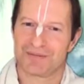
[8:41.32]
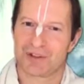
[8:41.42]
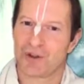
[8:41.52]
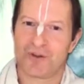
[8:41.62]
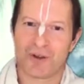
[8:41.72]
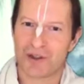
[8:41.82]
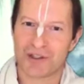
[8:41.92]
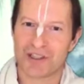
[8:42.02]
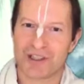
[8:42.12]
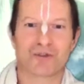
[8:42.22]
So for
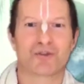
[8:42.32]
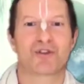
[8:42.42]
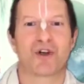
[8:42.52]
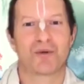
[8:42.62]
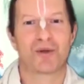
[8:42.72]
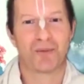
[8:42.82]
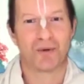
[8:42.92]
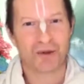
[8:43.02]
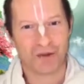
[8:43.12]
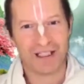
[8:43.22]
Krishna to stop the
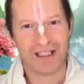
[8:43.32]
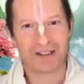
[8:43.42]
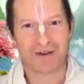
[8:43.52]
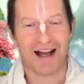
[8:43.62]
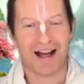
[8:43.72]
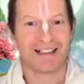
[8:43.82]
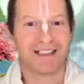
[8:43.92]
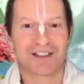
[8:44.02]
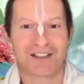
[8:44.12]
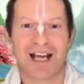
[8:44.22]
puja of Indra and
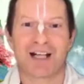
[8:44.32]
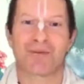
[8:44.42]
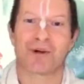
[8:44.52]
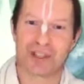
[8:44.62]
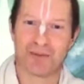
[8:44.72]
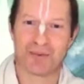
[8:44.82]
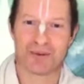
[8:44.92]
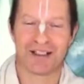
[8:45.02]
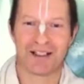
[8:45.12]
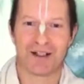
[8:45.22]
instead worship
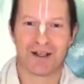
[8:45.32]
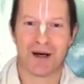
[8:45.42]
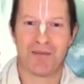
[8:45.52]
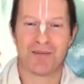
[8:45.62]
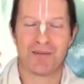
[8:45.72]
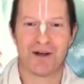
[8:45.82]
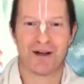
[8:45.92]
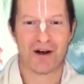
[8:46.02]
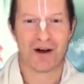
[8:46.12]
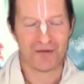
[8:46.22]
a
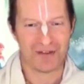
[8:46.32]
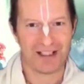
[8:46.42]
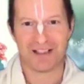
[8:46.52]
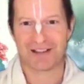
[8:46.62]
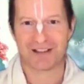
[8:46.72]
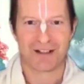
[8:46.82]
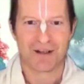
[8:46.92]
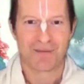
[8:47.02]
member of his